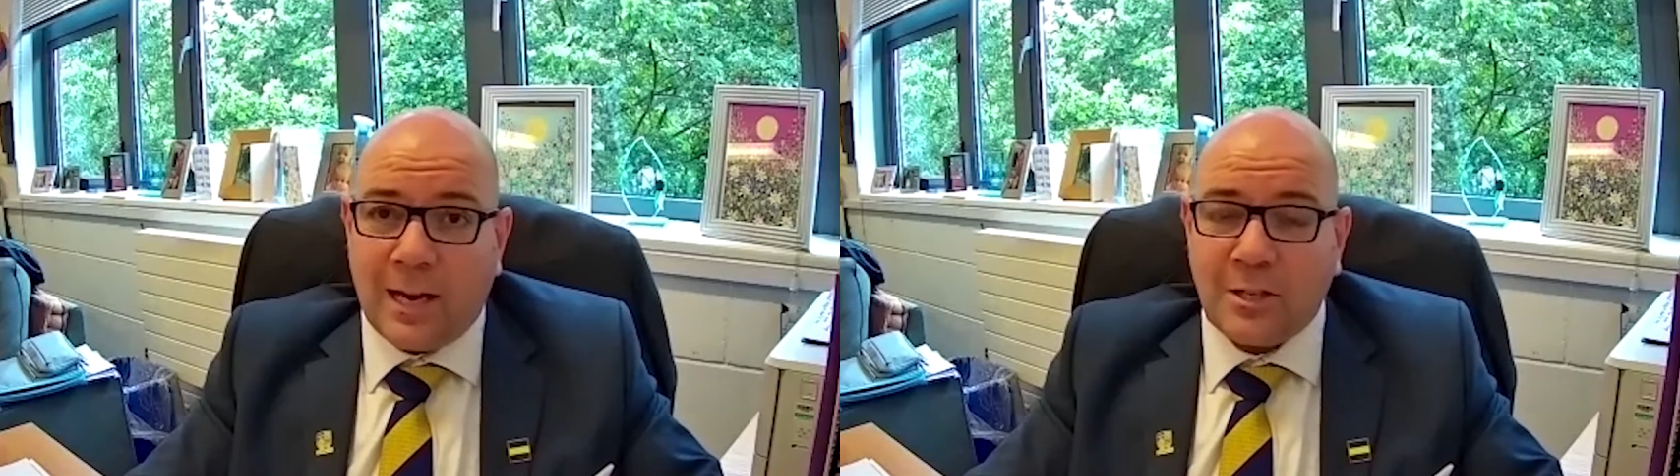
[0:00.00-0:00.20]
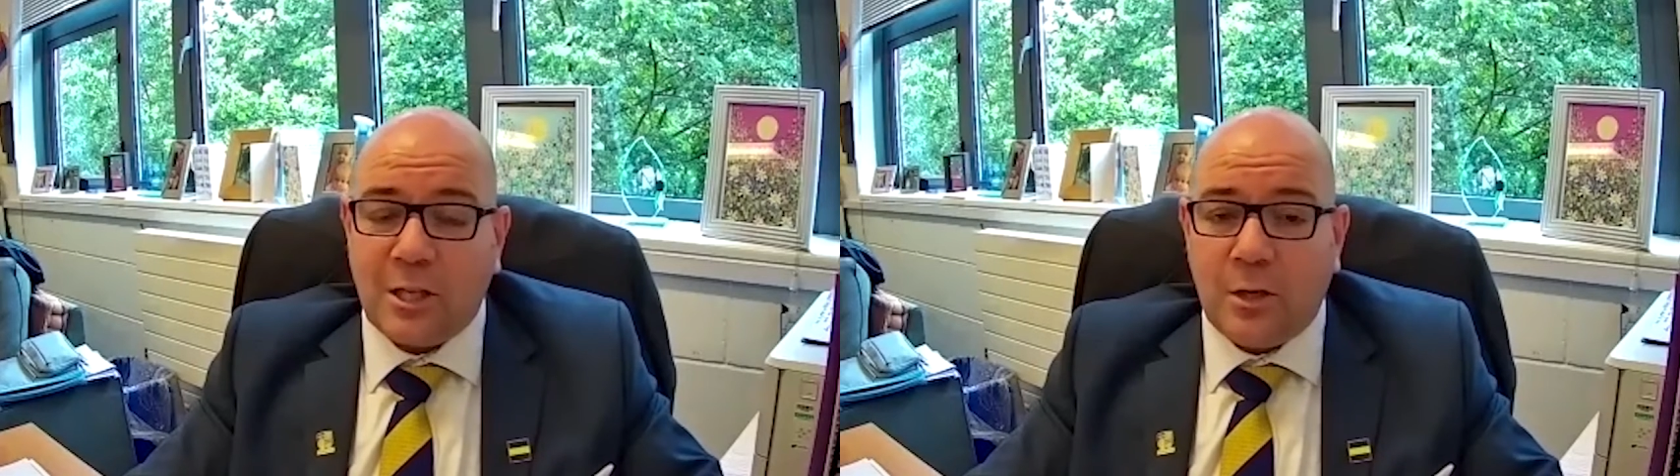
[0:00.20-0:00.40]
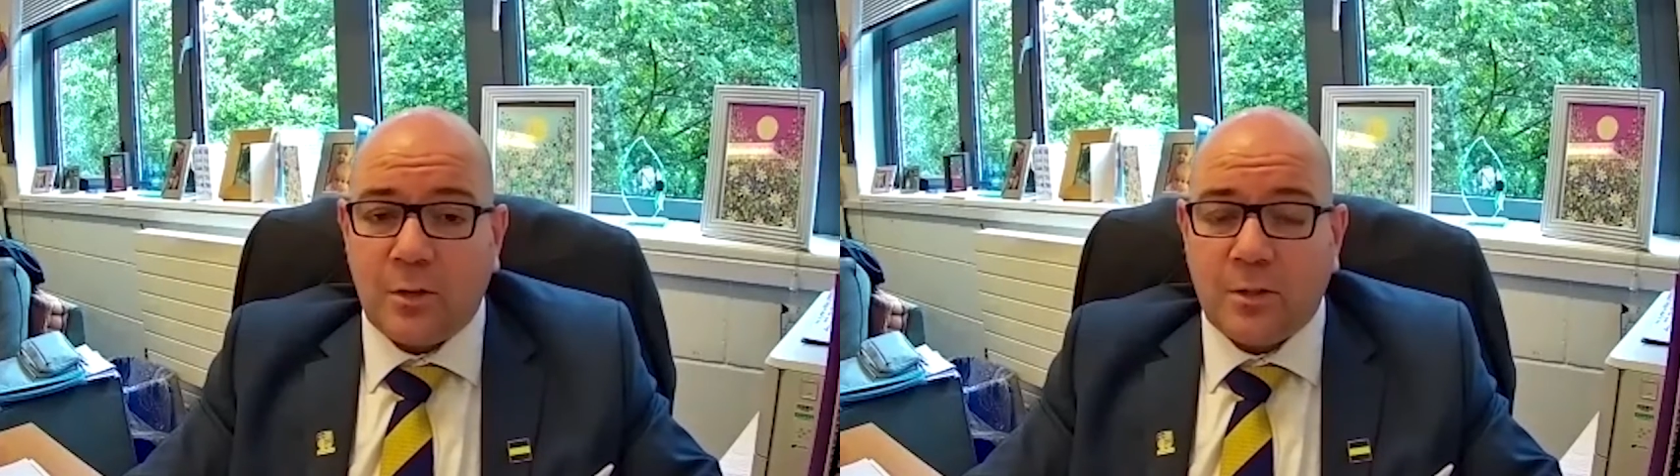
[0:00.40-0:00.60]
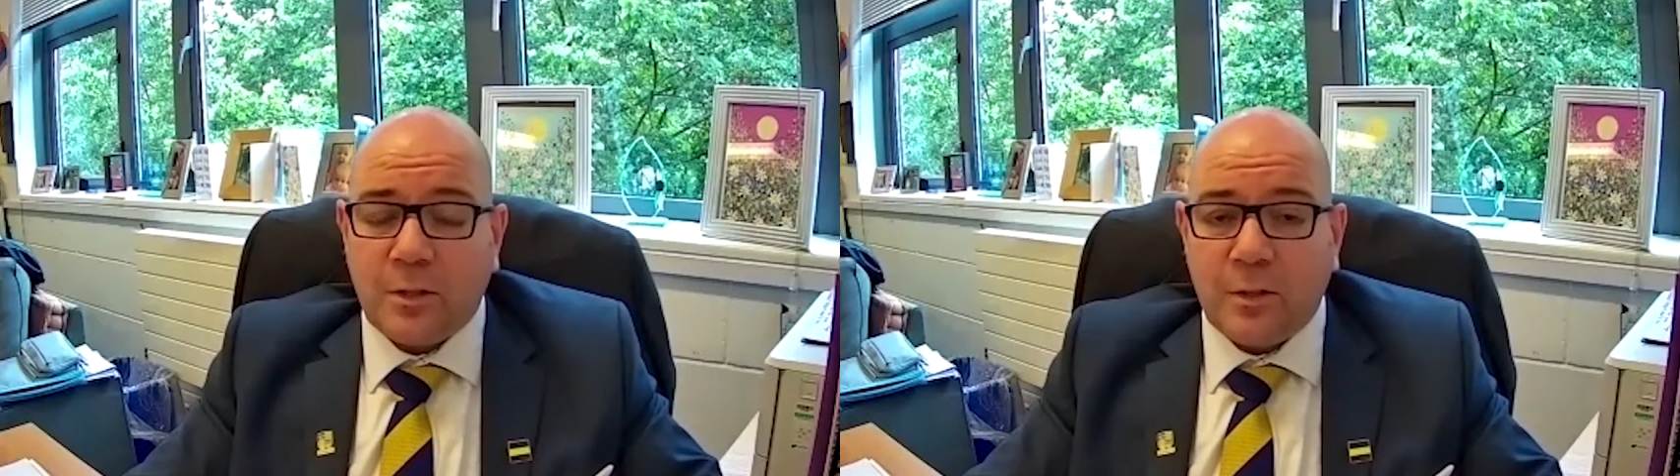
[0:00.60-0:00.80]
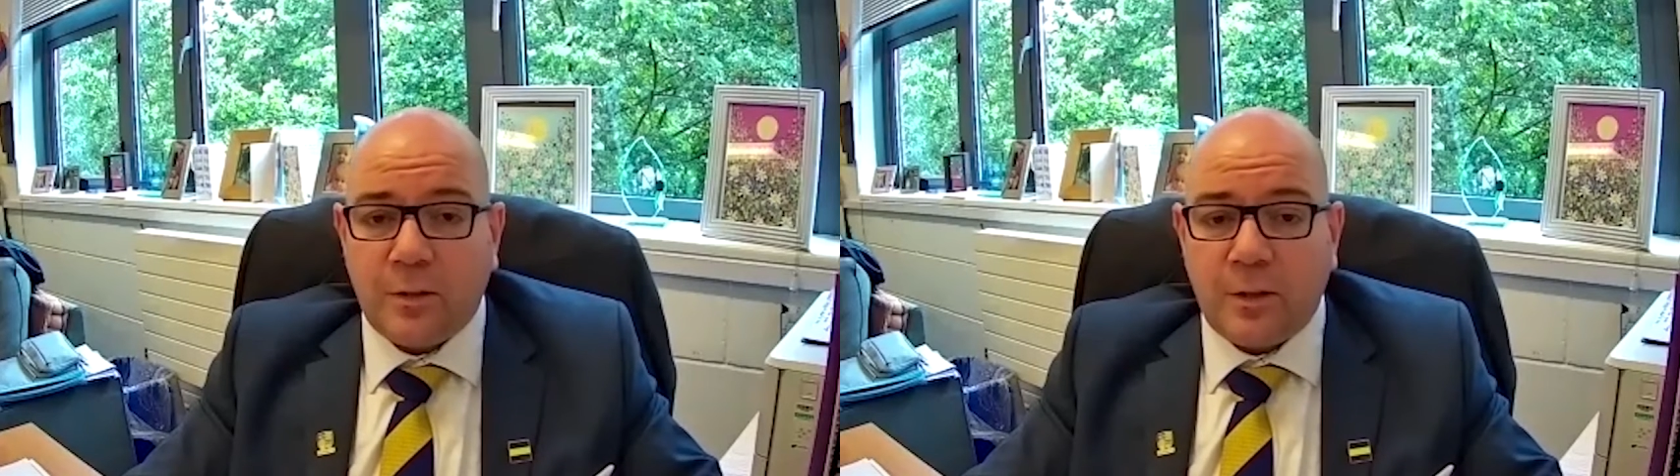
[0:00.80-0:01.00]
actually looked
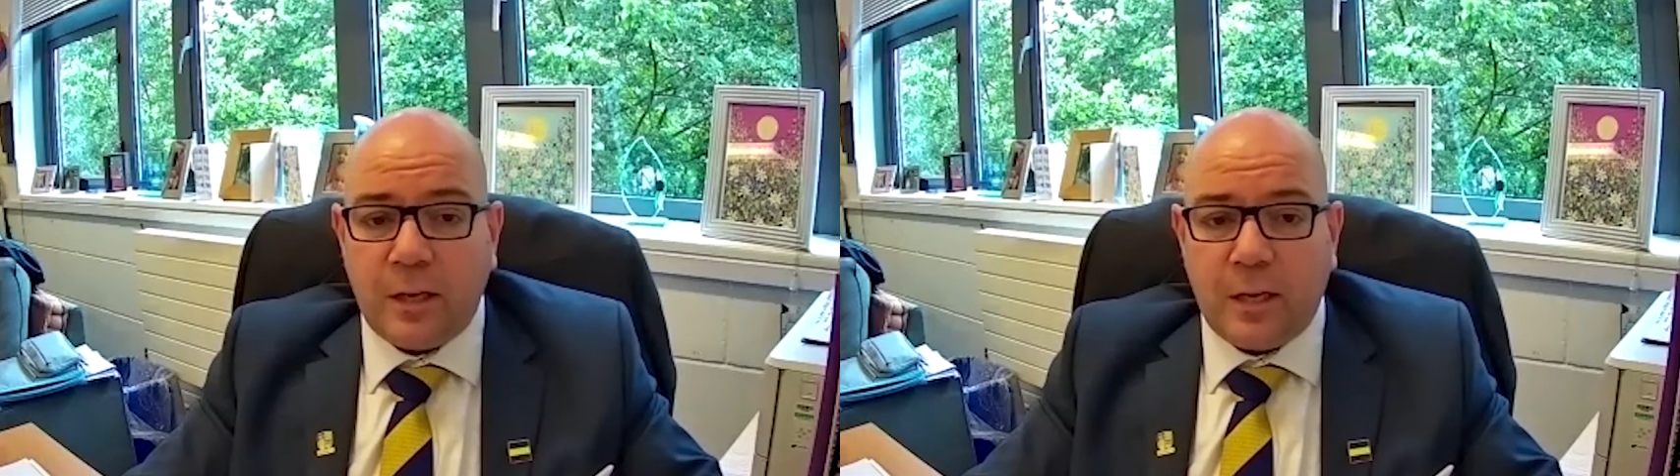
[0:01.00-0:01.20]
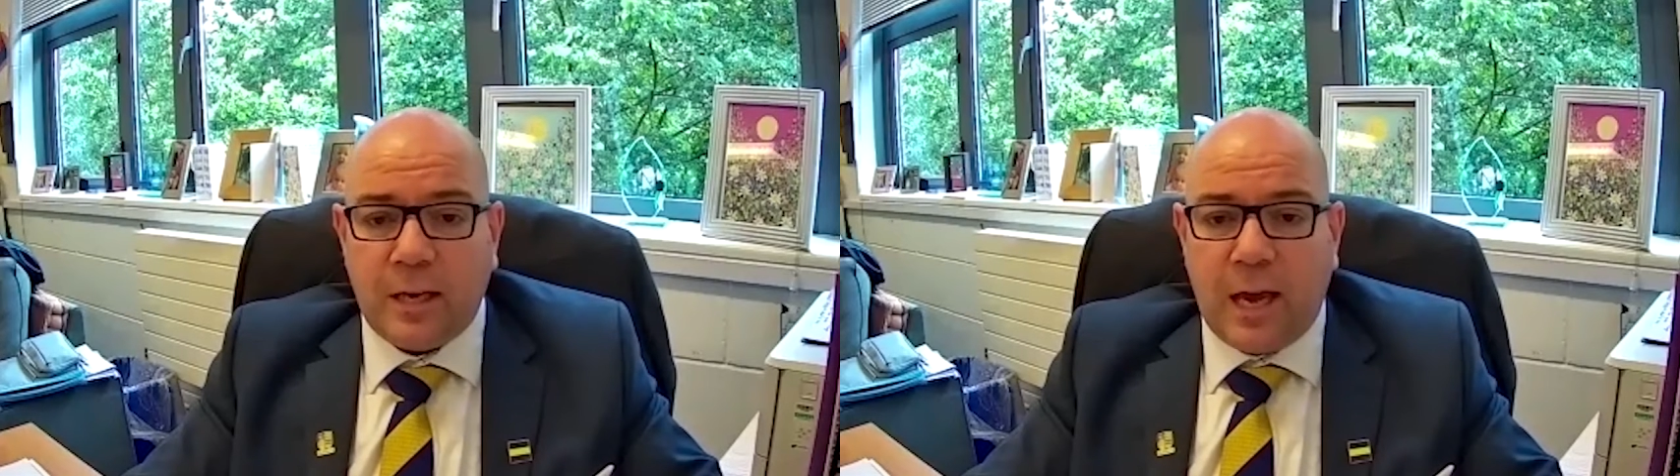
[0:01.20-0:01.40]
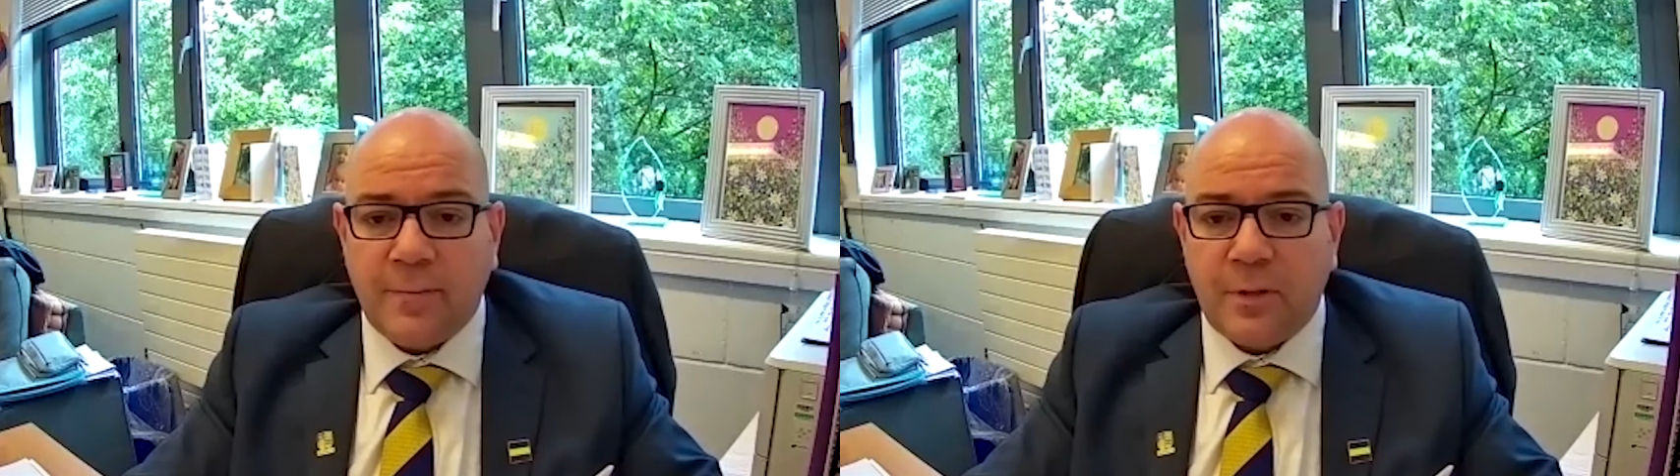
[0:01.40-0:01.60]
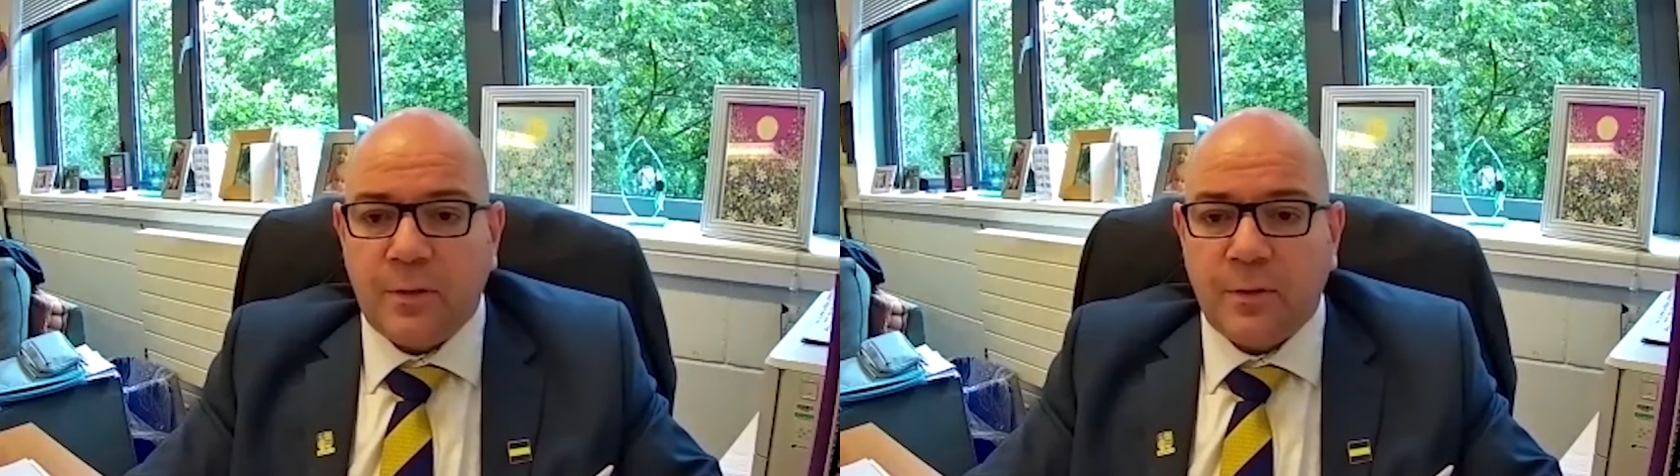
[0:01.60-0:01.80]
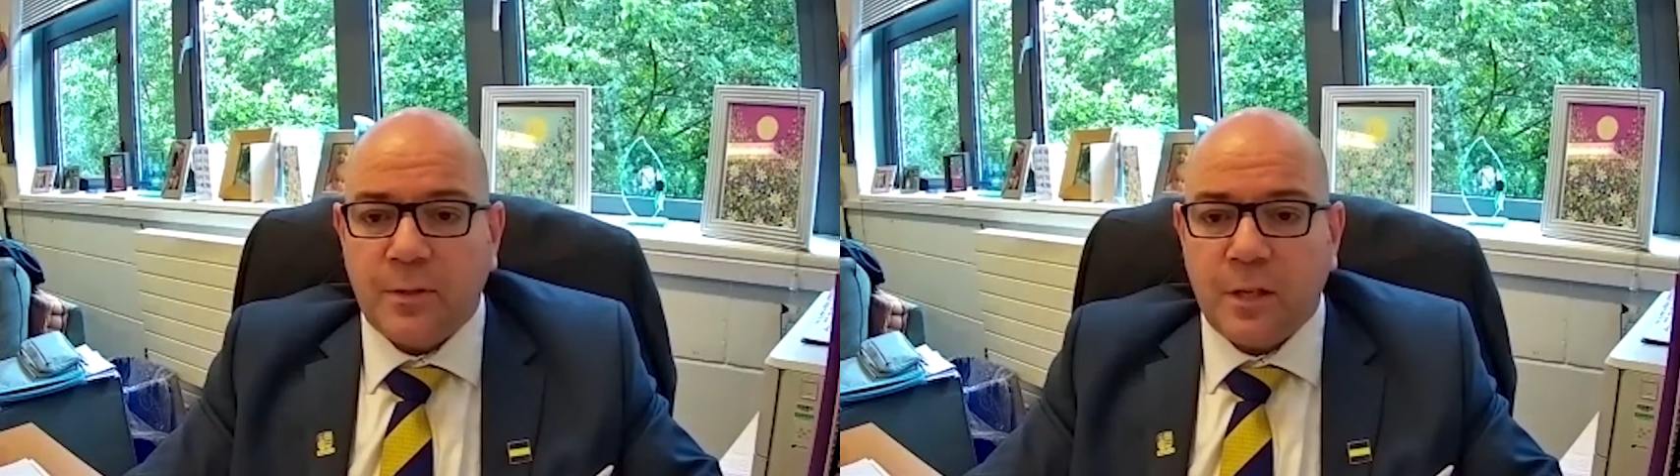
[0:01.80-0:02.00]
at the evidence,